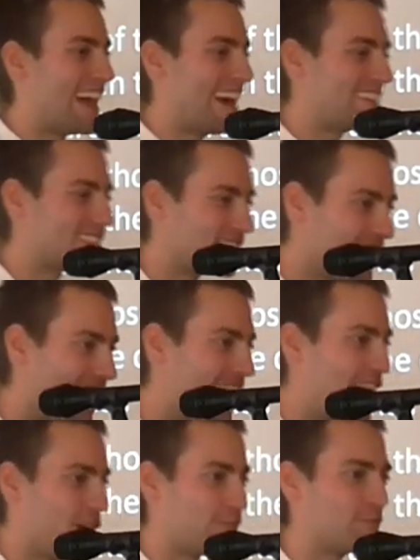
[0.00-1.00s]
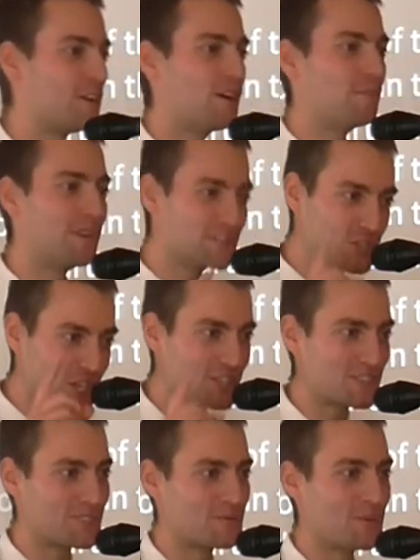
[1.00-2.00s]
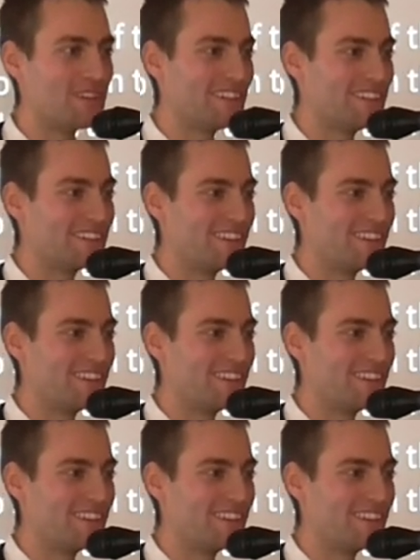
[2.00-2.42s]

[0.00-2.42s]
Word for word: last laugh, but Jesus will,